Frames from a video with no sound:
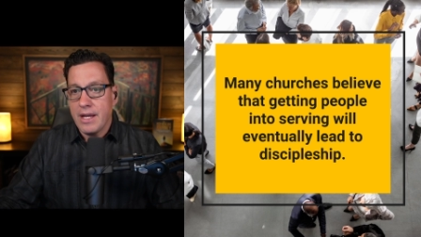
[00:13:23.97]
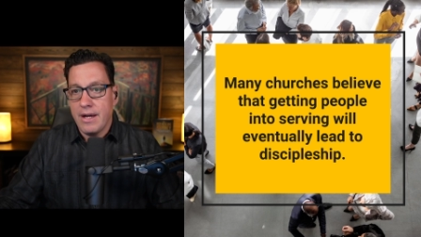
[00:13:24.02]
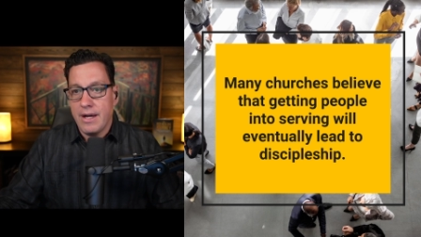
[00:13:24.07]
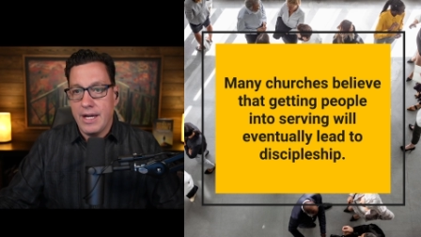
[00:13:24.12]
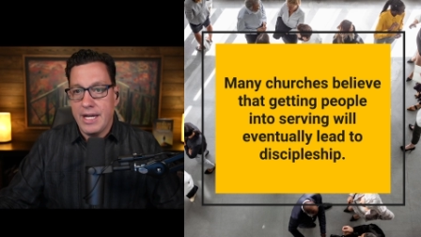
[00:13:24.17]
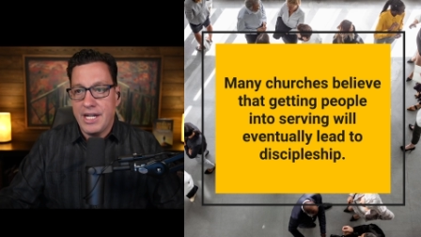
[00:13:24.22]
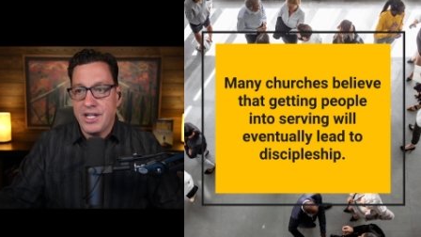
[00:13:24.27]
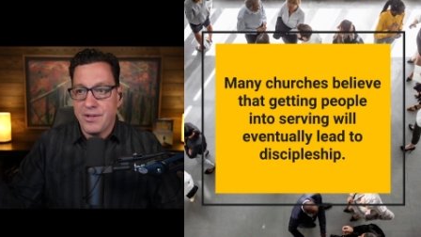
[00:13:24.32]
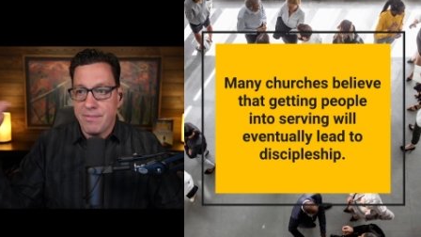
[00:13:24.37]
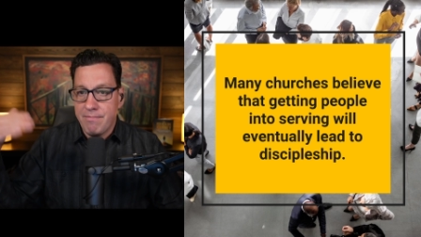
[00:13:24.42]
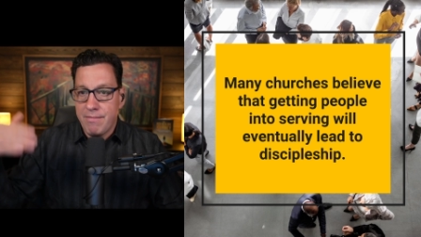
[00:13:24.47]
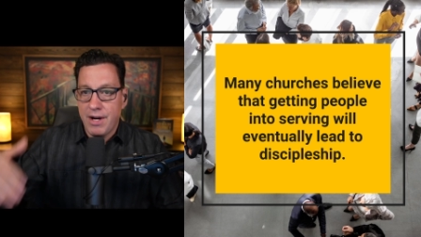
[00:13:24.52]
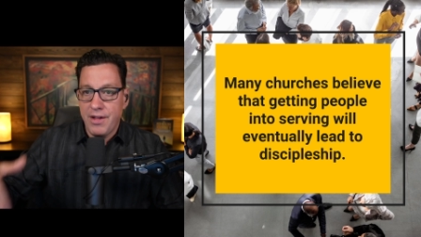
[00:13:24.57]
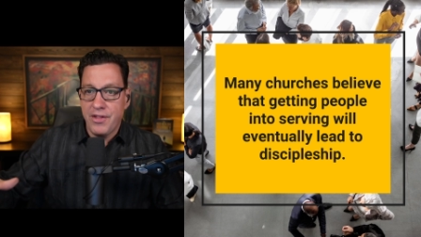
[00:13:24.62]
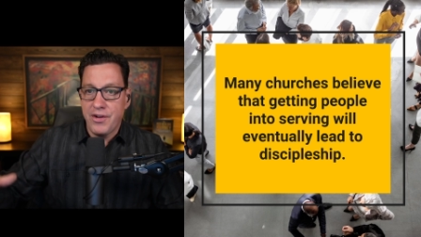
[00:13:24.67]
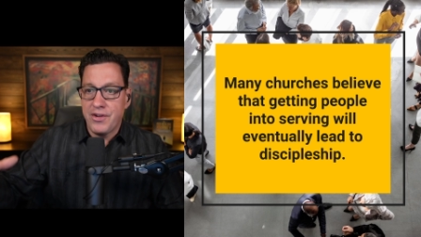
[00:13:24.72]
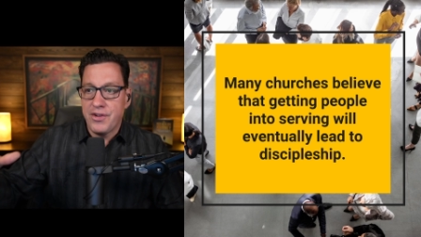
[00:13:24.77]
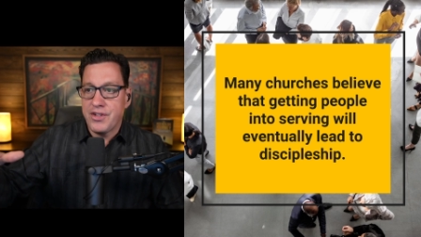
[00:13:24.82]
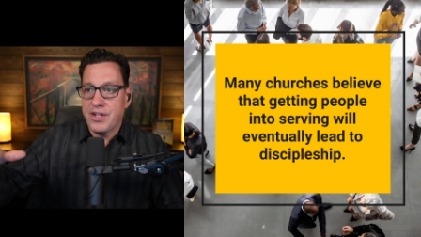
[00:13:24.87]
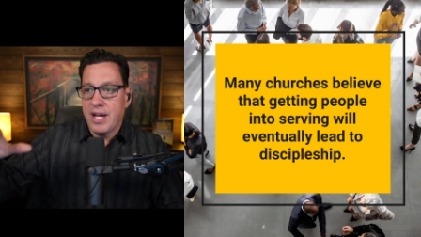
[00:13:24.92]
Uh, his
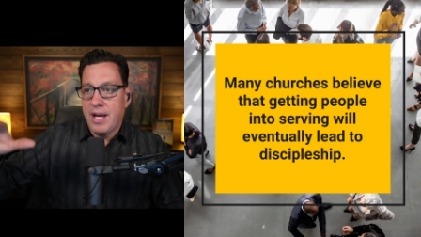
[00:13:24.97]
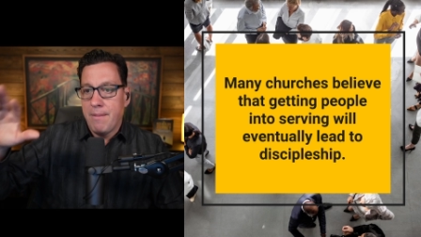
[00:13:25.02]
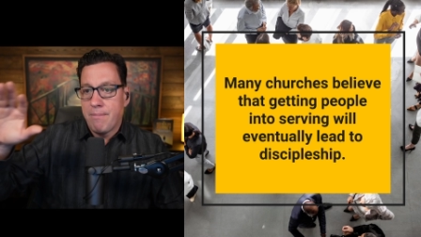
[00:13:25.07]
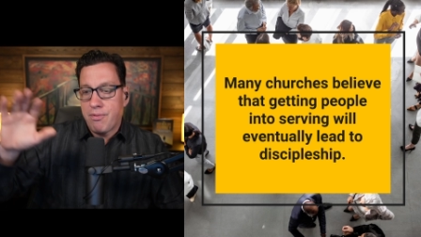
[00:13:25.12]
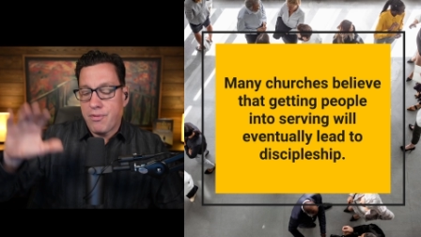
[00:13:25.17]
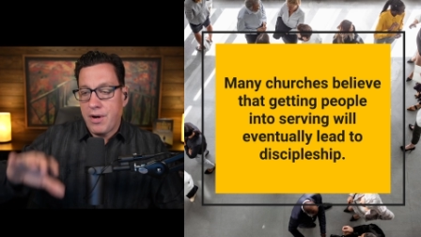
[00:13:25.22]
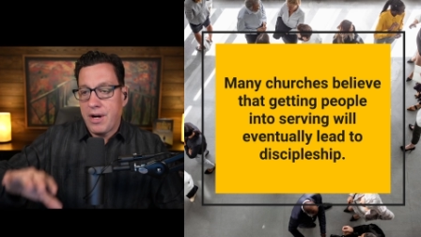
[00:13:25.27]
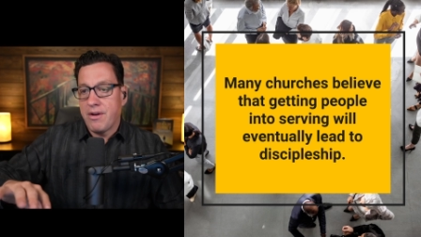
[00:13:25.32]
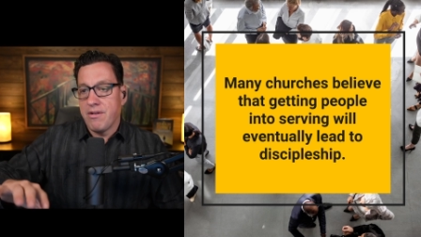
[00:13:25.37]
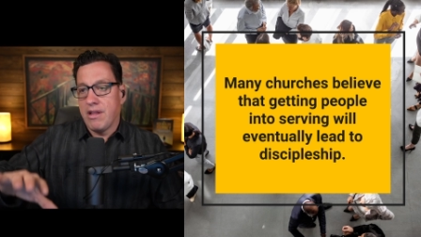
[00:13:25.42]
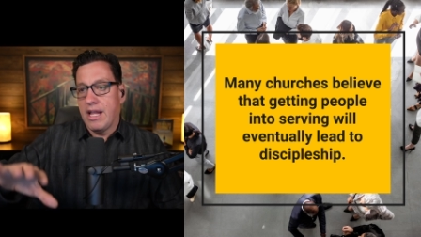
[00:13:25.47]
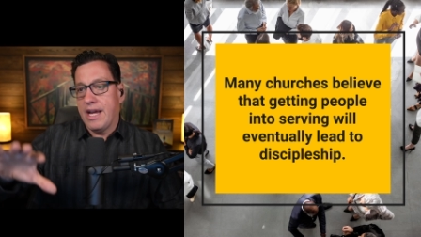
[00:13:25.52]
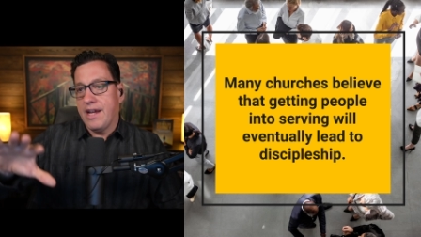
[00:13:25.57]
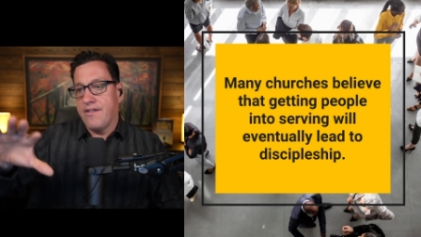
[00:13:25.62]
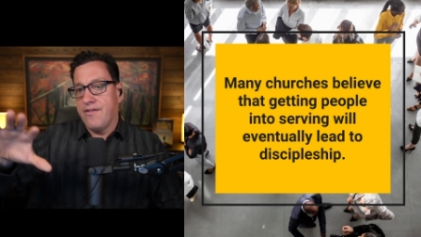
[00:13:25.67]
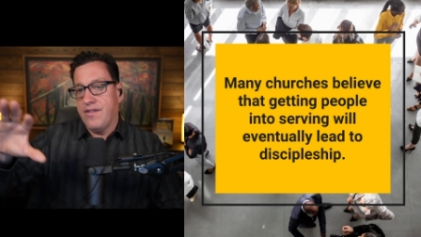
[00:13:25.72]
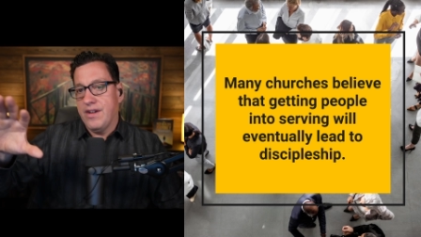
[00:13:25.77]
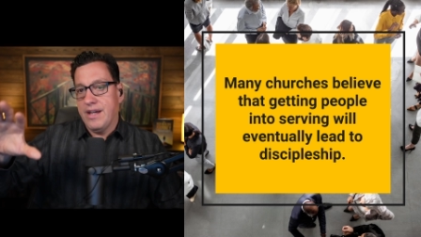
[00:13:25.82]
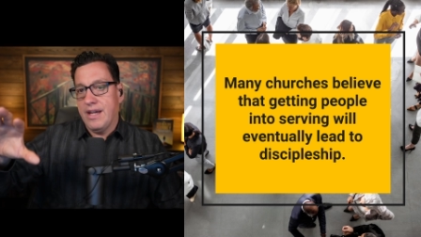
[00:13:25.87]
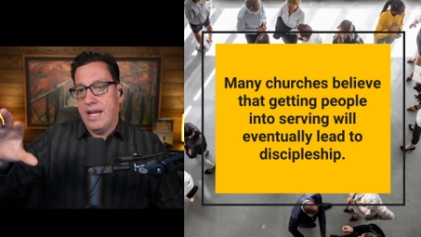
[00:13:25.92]
mother's prayer
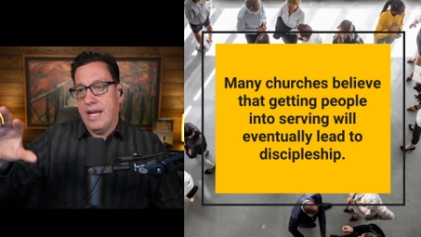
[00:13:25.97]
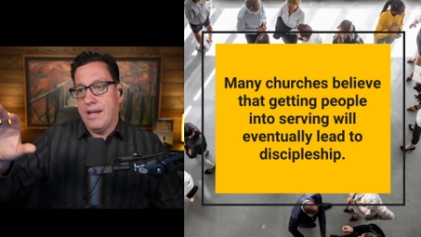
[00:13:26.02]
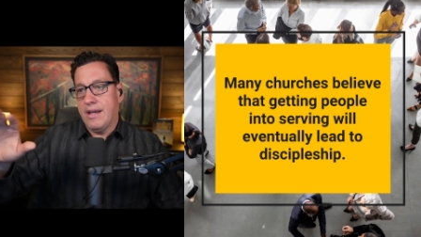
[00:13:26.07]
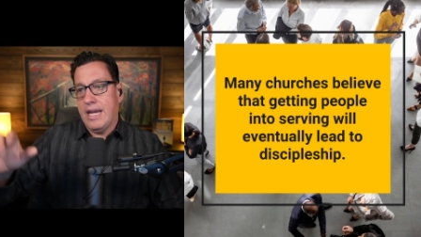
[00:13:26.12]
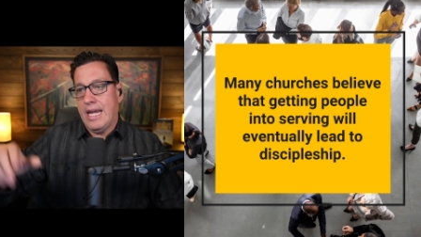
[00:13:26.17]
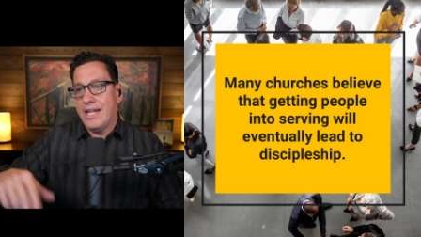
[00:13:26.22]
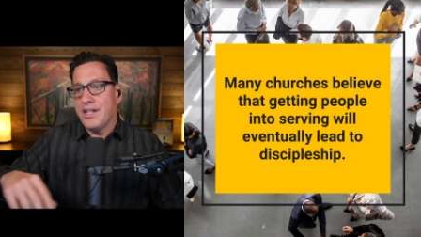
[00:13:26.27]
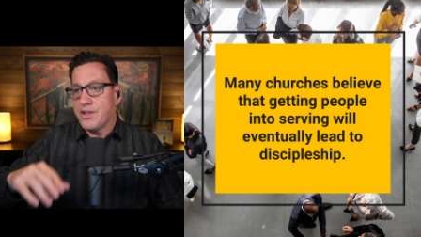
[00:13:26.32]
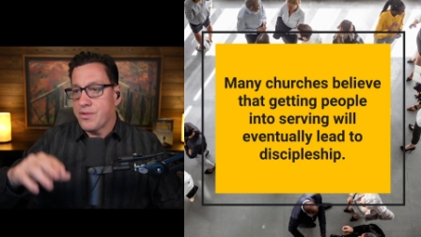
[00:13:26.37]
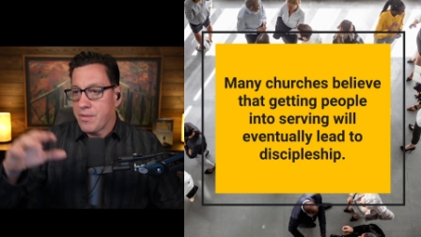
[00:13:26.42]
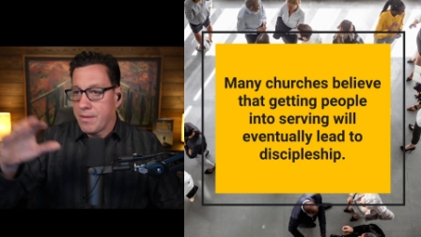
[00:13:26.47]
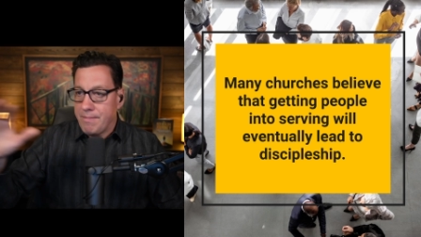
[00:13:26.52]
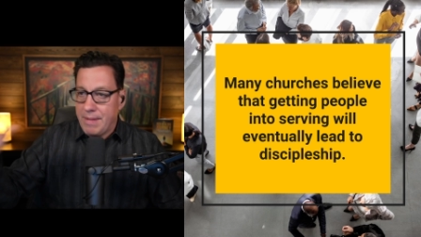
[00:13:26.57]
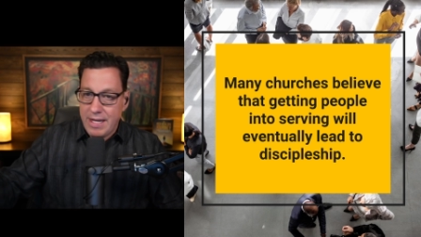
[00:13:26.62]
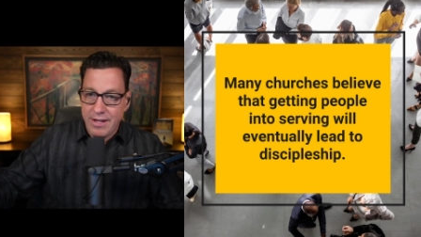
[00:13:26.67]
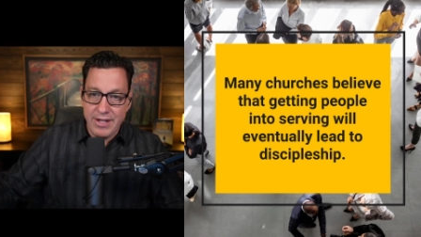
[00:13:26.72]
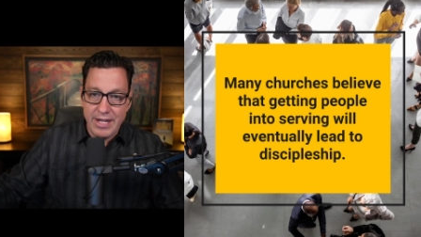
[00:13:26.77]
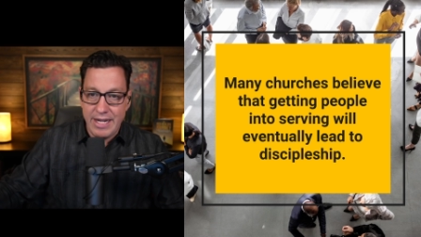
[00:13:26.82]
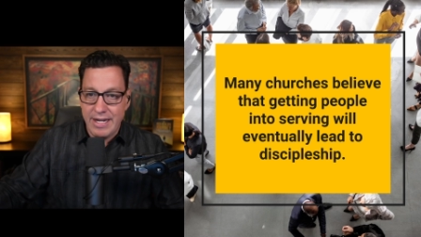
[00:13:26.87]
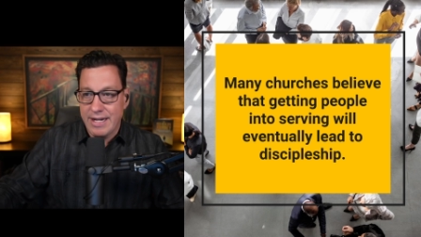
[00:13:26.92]
life and and his
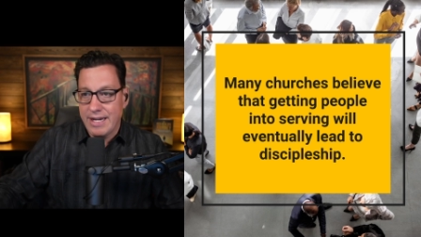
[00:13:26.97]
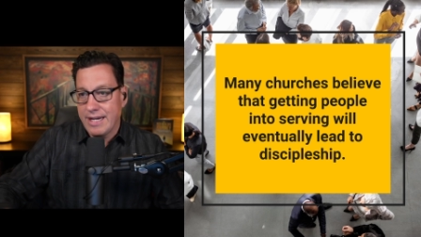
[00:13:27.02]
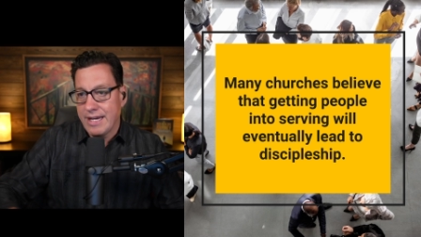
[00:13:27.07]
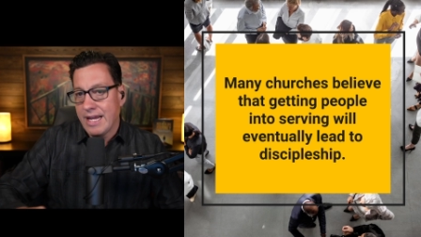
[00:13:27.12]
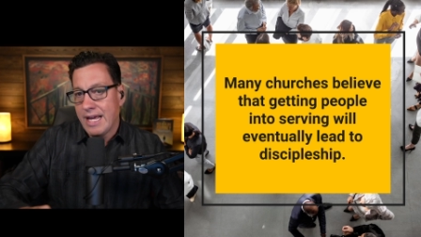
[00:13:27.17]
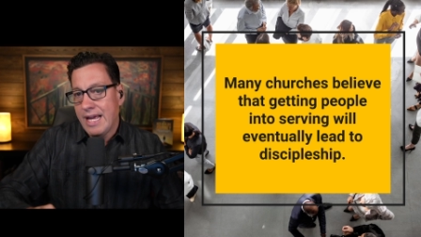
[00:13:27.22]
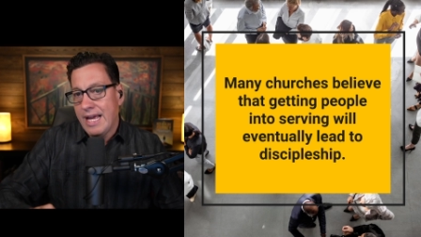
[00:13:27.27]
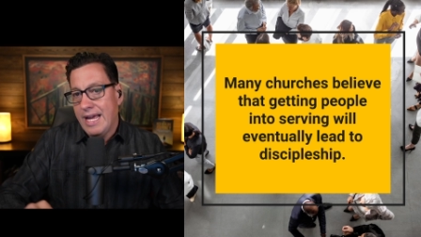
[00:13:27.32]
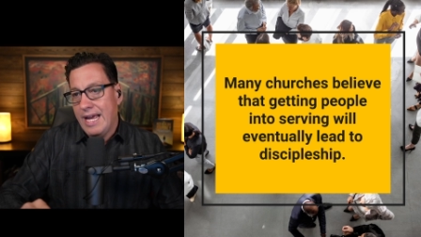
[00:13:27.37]
rebellion and